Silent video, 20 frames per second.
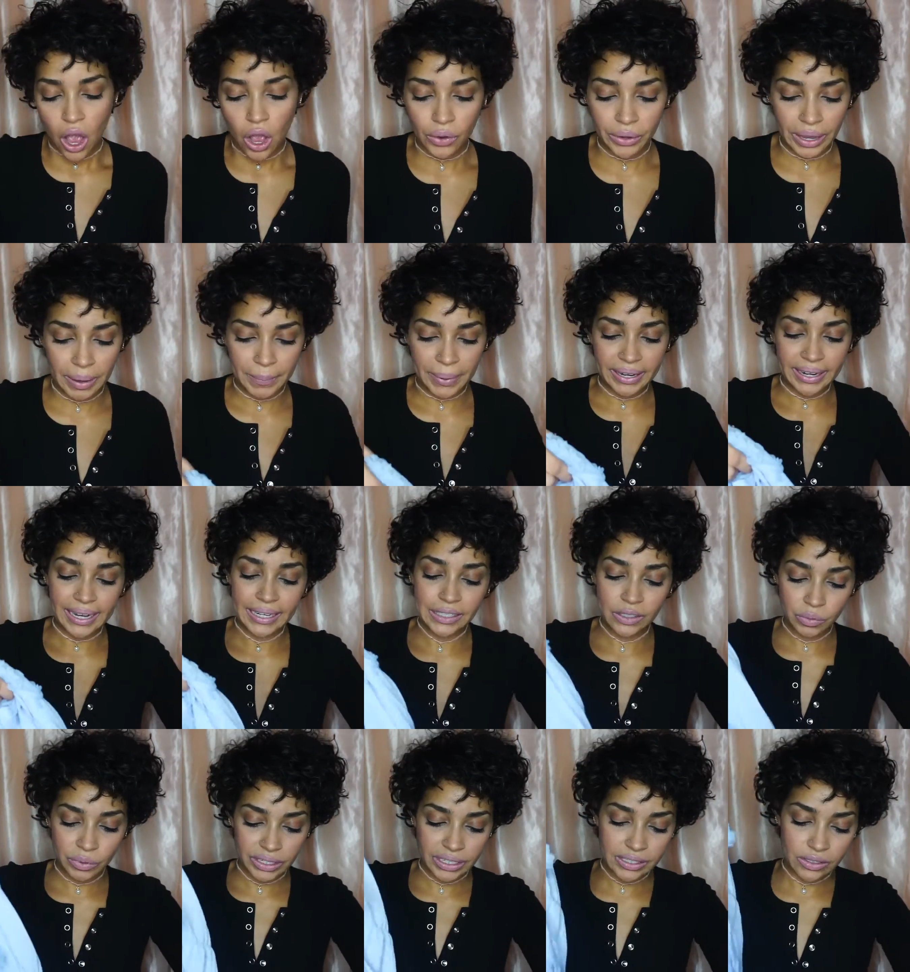okay. My next
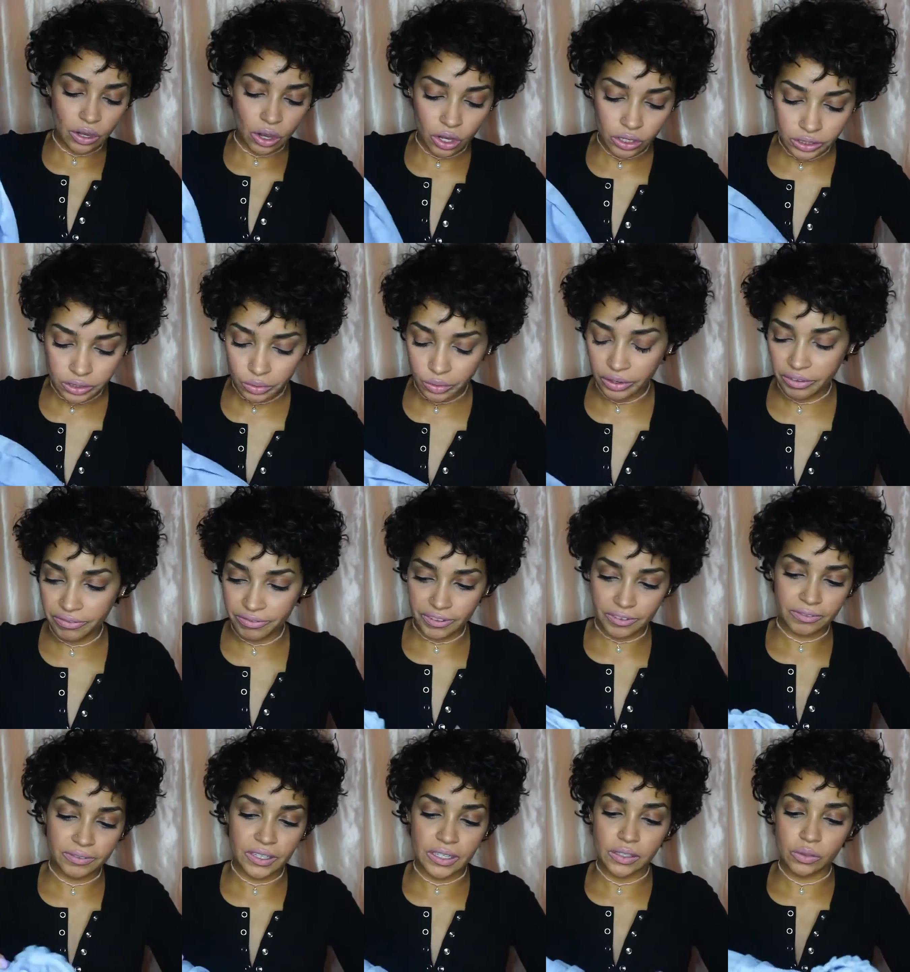one is also a
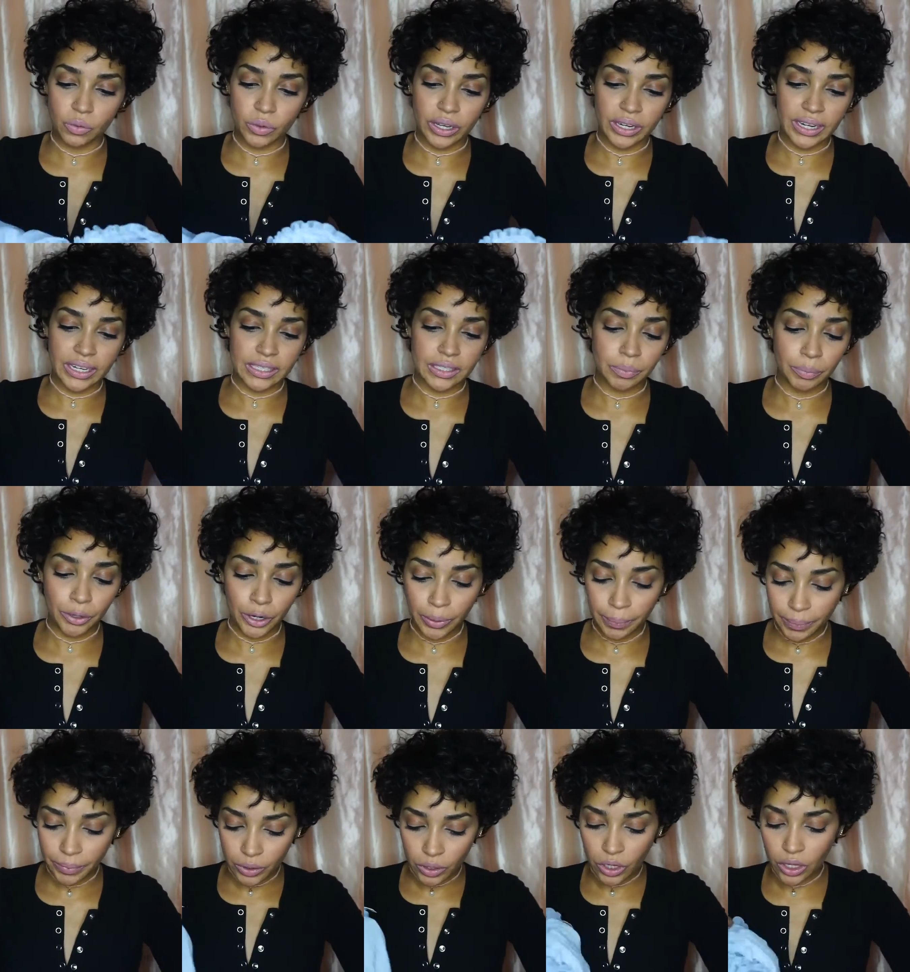50s one. It's
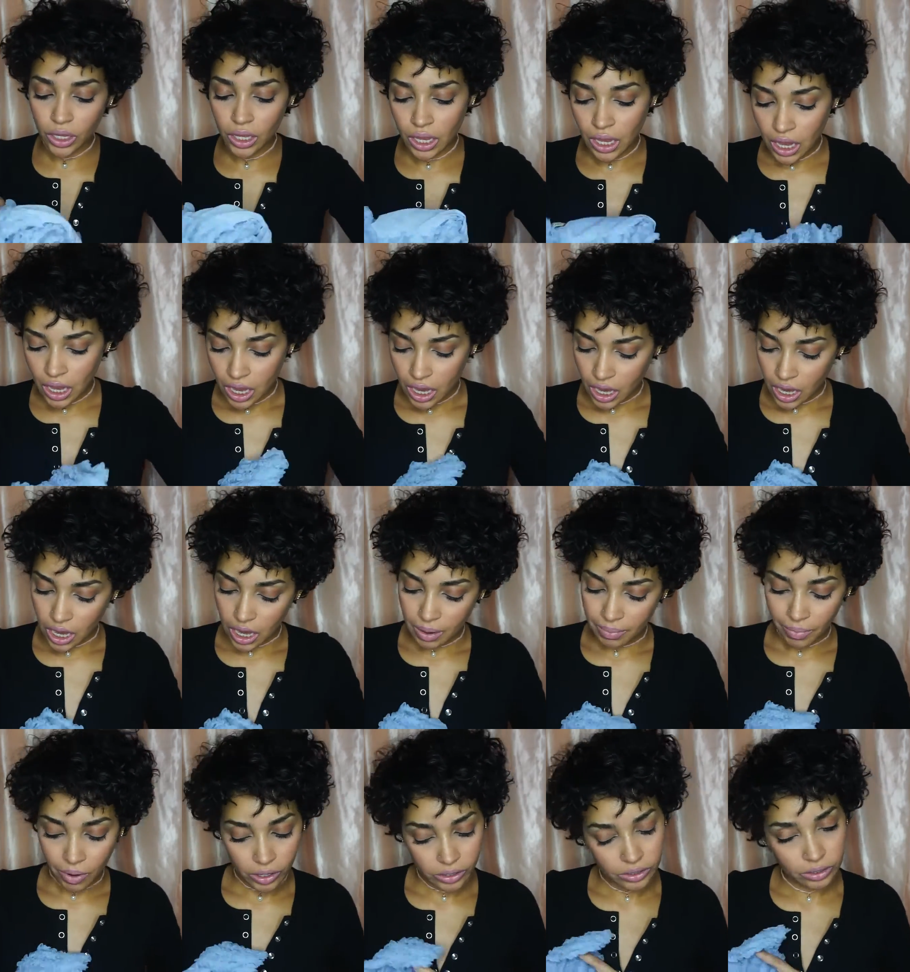purple,
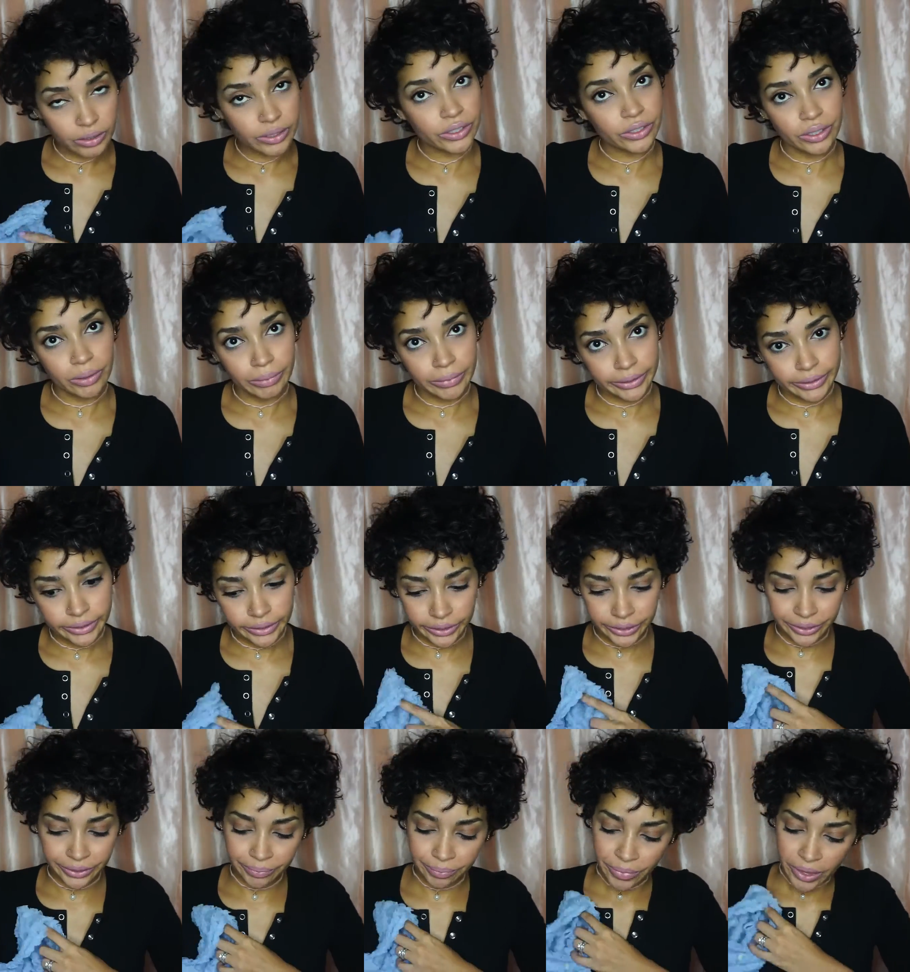also extremely
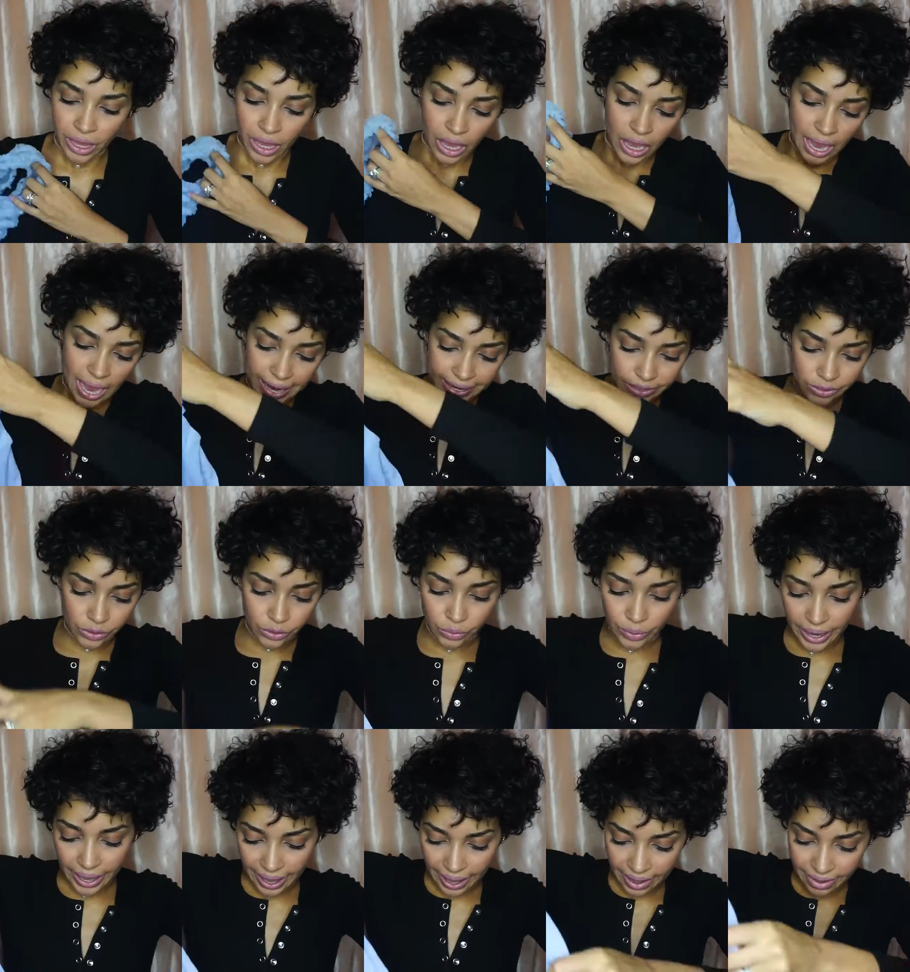sheer. I do
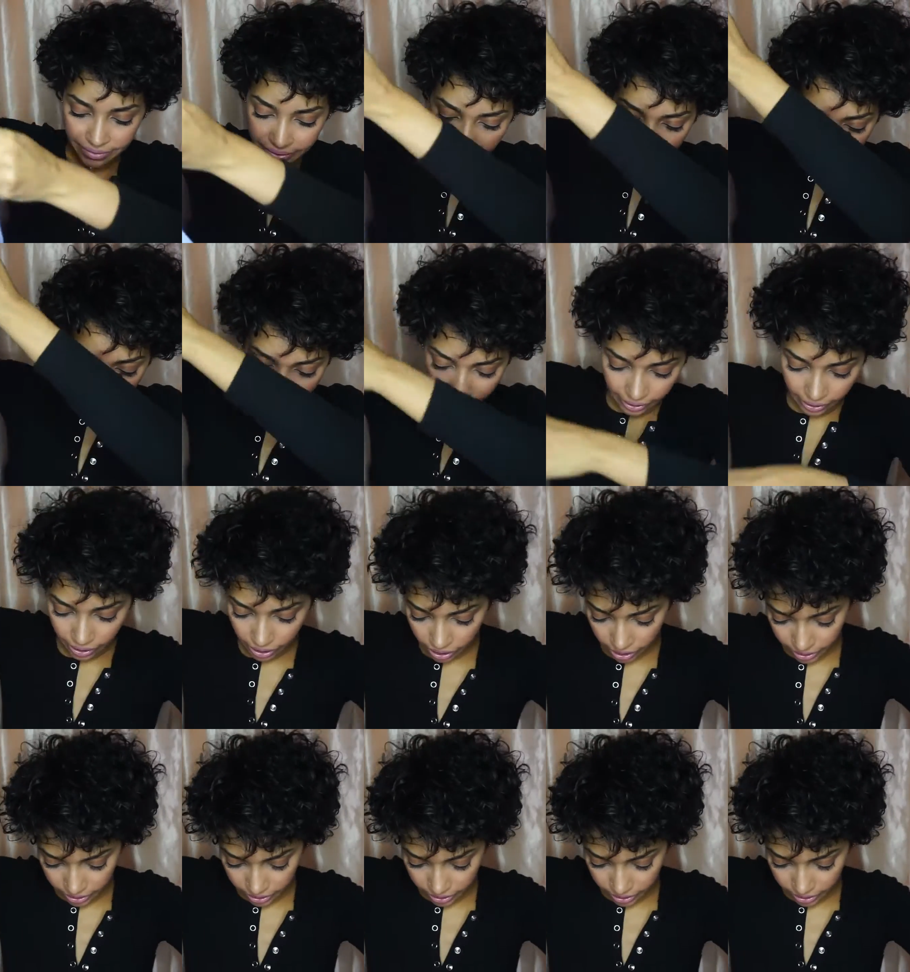have a